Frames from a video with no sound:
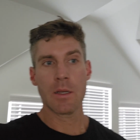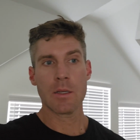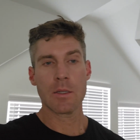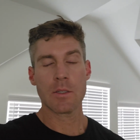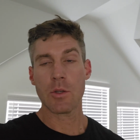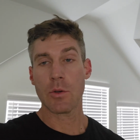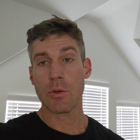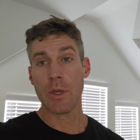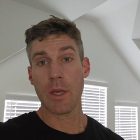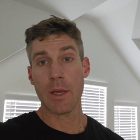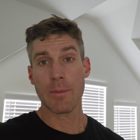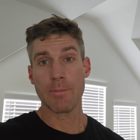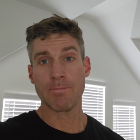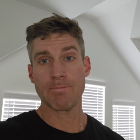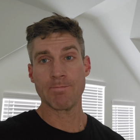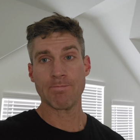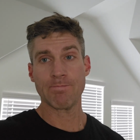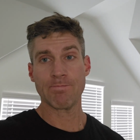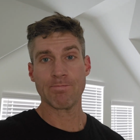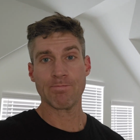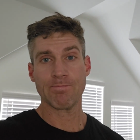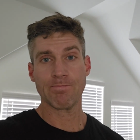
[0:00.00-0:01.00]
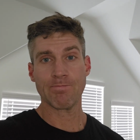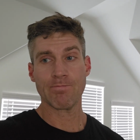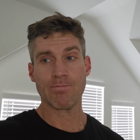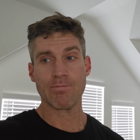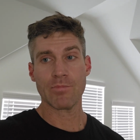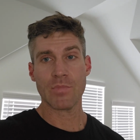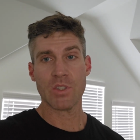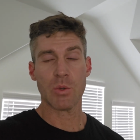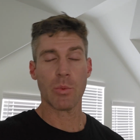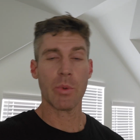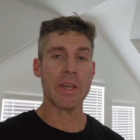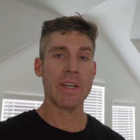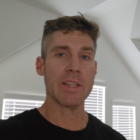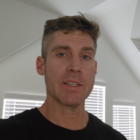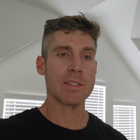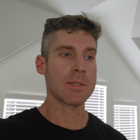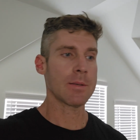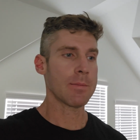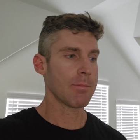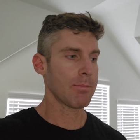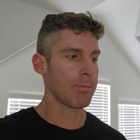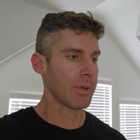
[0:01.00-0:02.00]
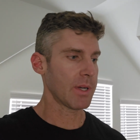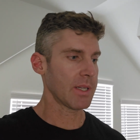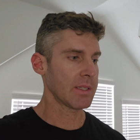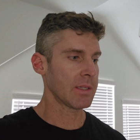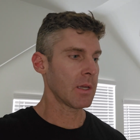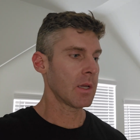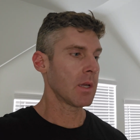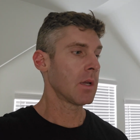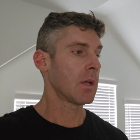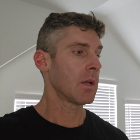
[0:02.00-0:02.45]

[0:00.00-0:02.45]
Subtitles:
So yeah, it's the way it is. But